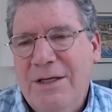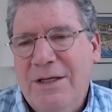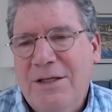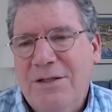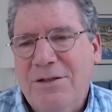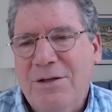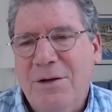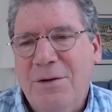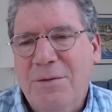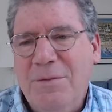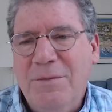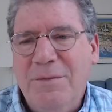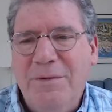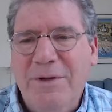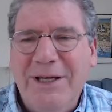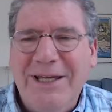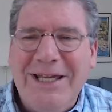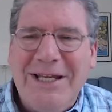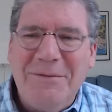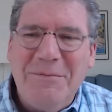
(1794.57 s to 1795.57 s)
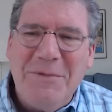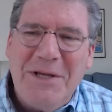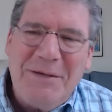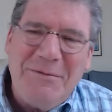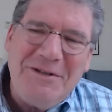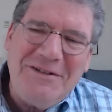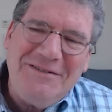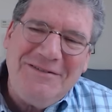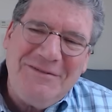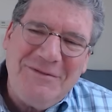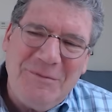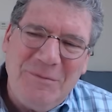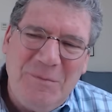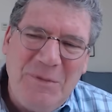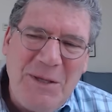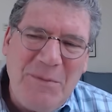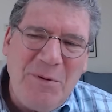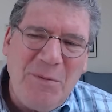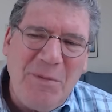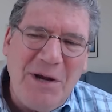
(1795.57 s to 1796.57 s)
So again, maybe
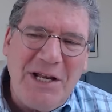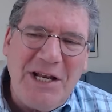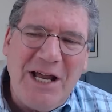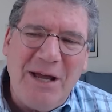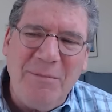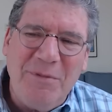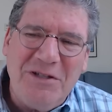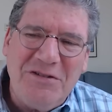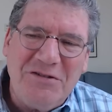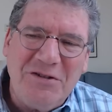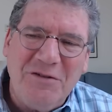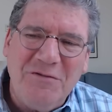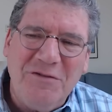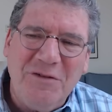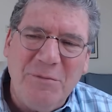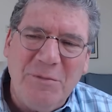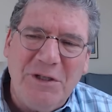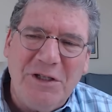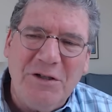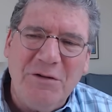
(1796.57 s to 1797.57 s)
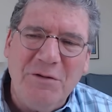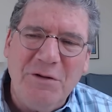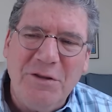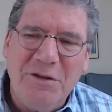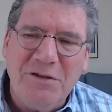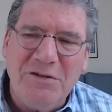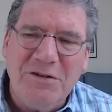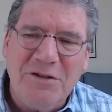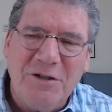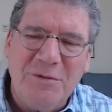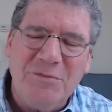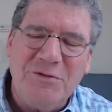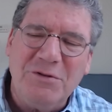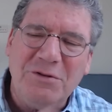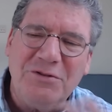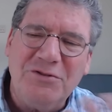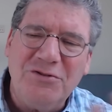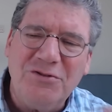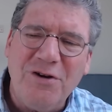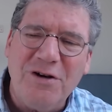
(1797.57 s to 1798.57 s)
people might not be so familiar with the term.
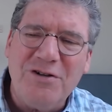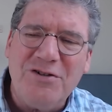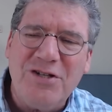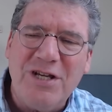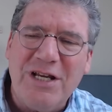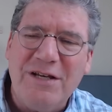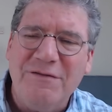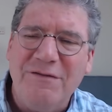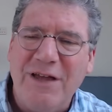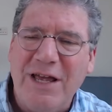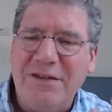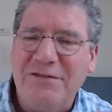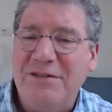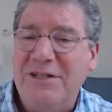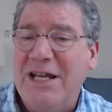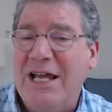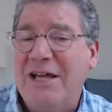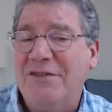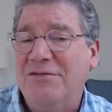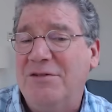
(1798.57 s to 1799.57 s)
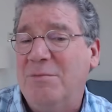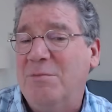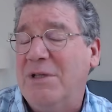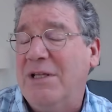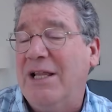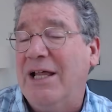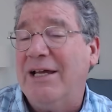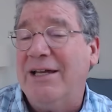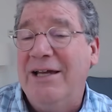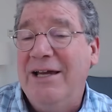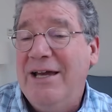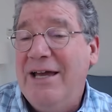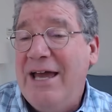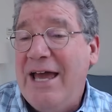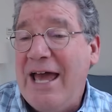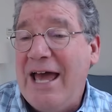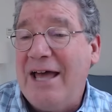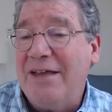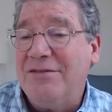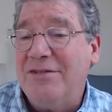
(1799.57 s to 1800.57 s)
So short chain fatty acid would be like
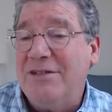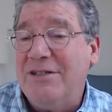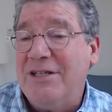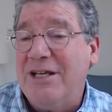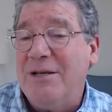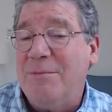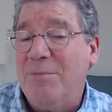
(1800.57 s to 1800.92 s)
acetate,